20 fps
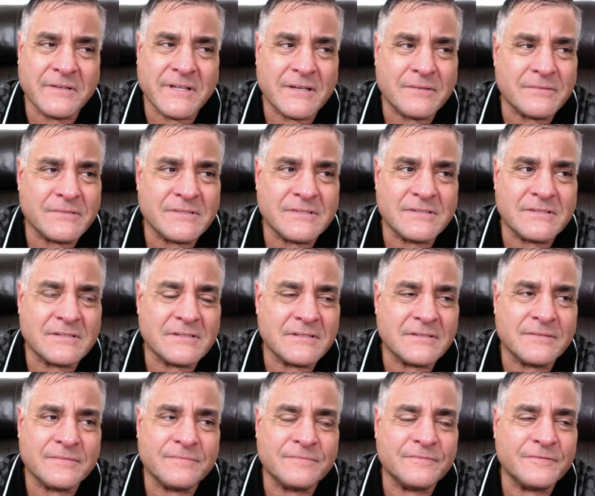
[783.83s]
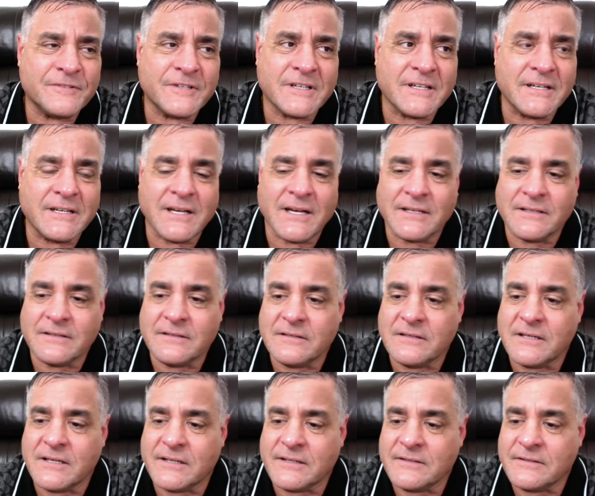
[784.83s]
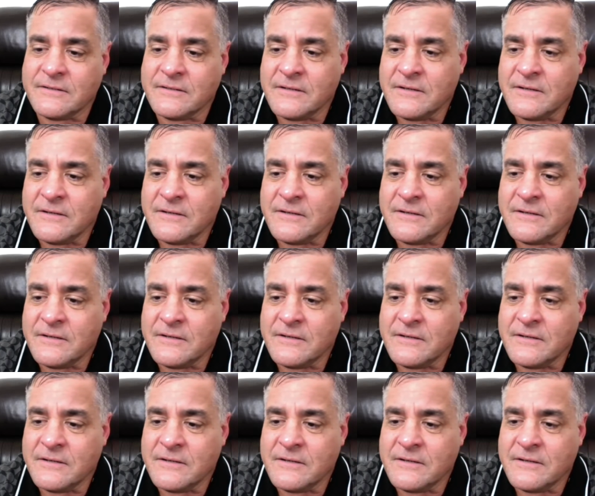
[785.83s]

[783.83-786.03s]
That was fucking not good.